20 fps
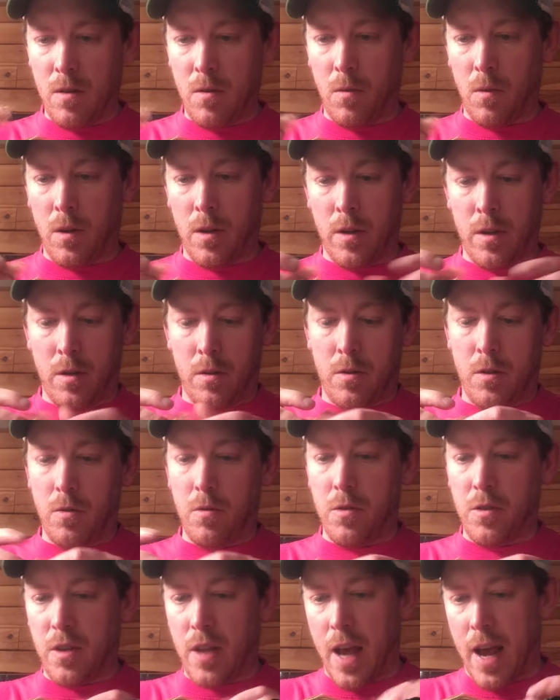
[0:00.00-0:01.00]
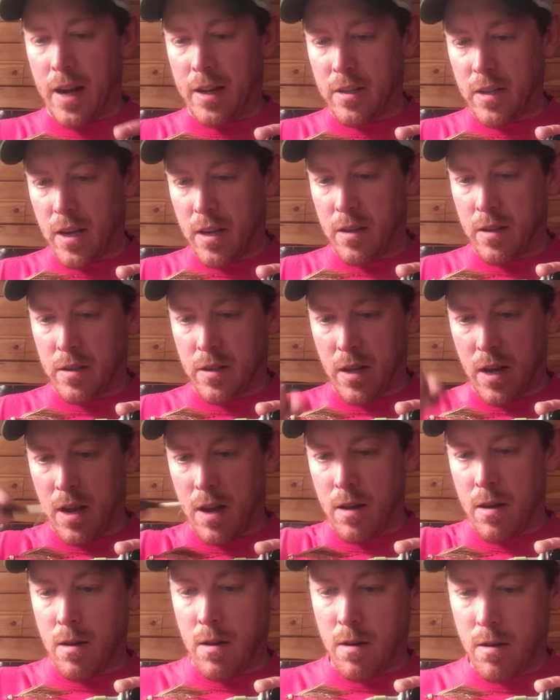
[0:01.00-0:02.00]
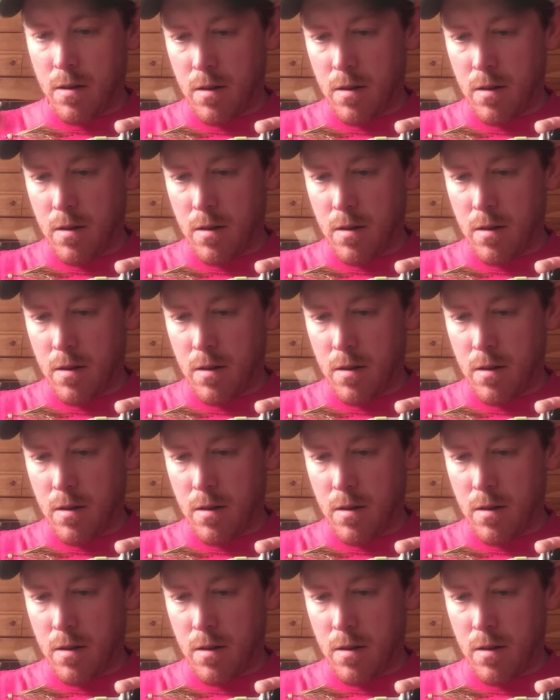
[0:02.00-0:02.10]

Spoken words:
We're going to do 2 stacks on this head.